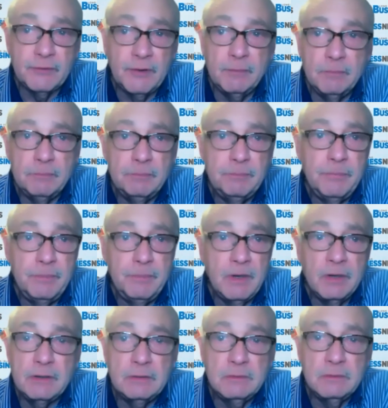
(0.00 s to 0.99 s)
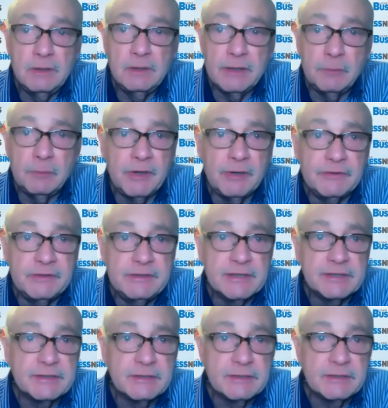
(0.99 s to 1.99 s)
from a little bit of a
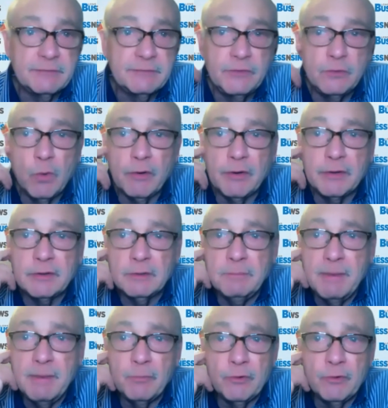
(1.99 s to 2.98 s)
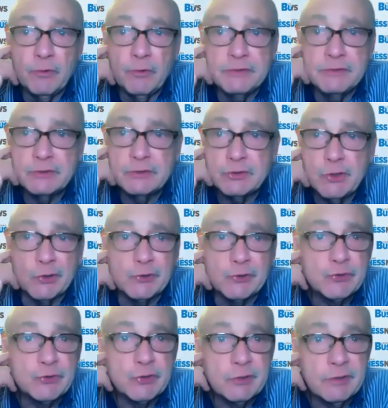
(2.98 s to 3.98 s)
distance if you weren't a member of his
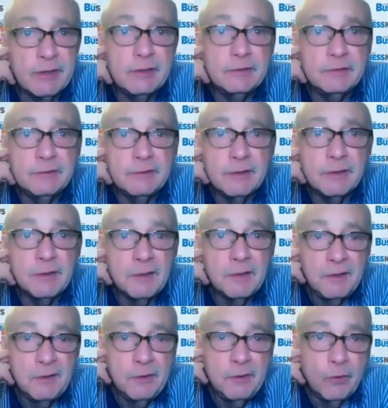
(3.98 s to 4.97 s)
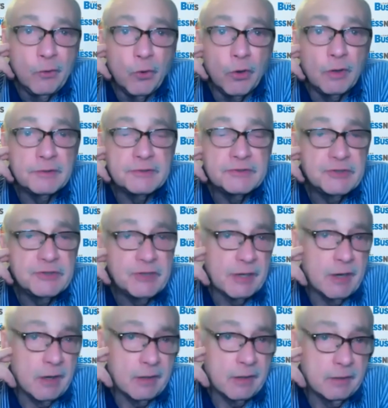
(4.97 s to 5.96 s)
church and or
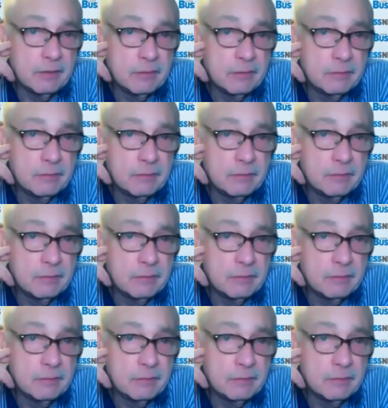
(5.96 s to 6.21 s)
synagogue?